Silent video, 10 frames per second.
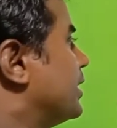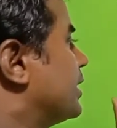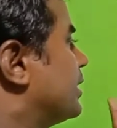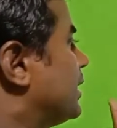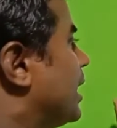
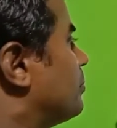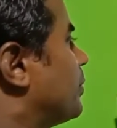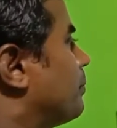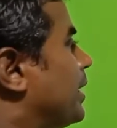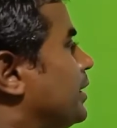the third
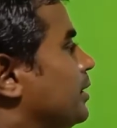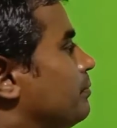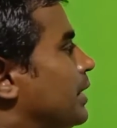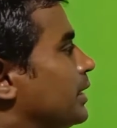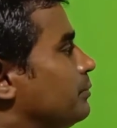property of
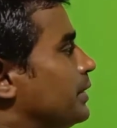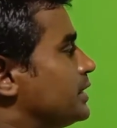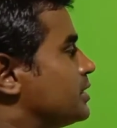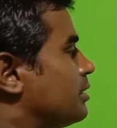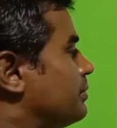
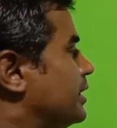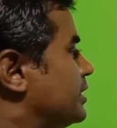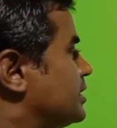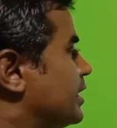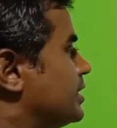multiplication of
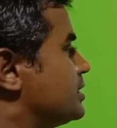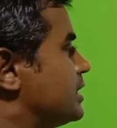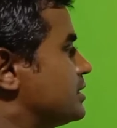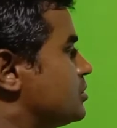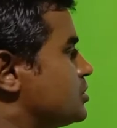integer is
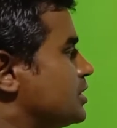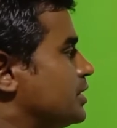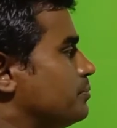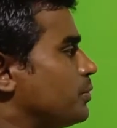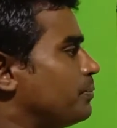
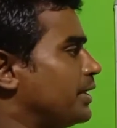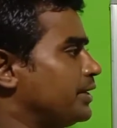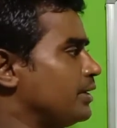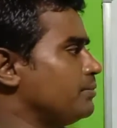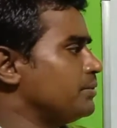associative
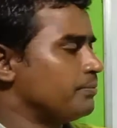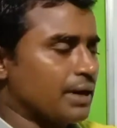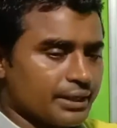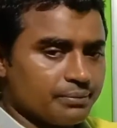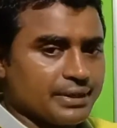property of
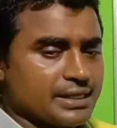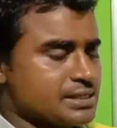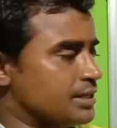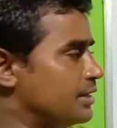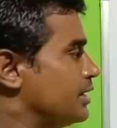
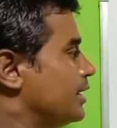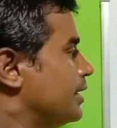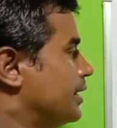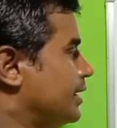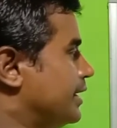multiplication.
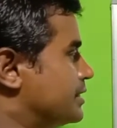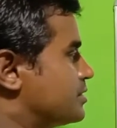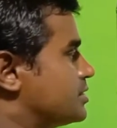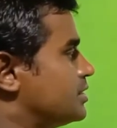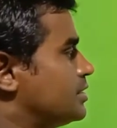In
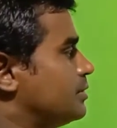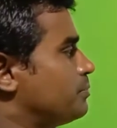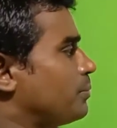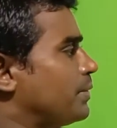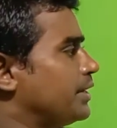associative
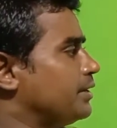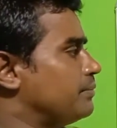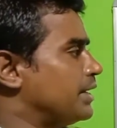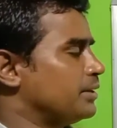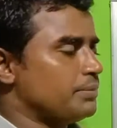property of
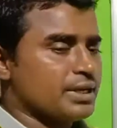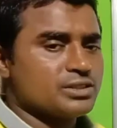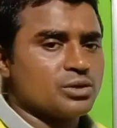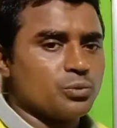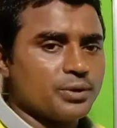
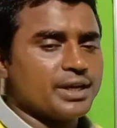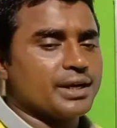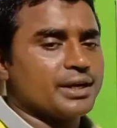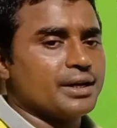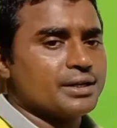multiplication, we
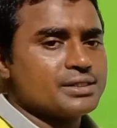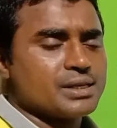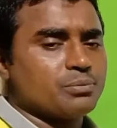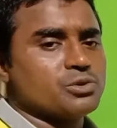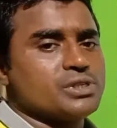get that
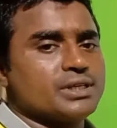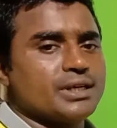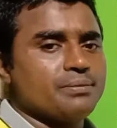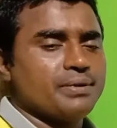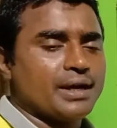suppose
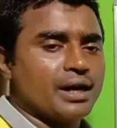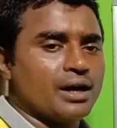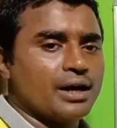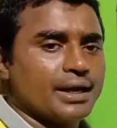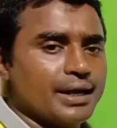if
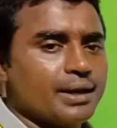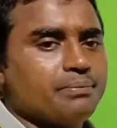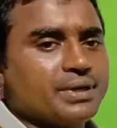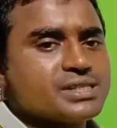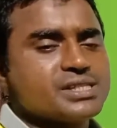a,
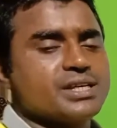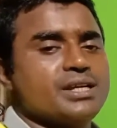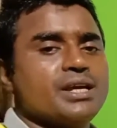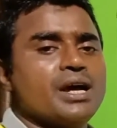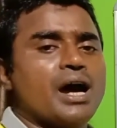b,
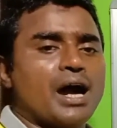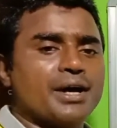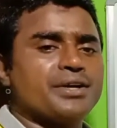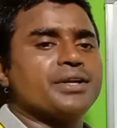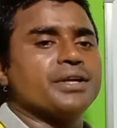c
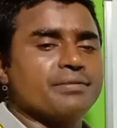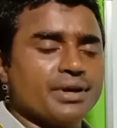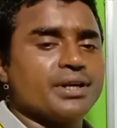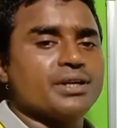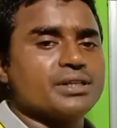are three
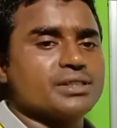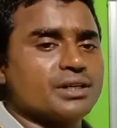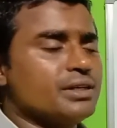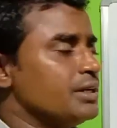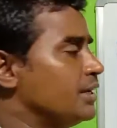given
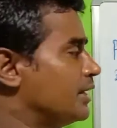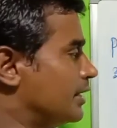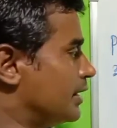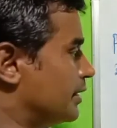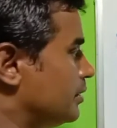integers,
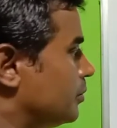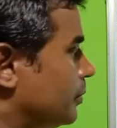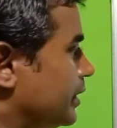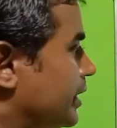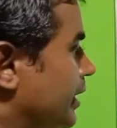then
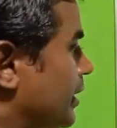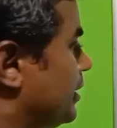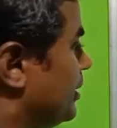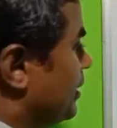we get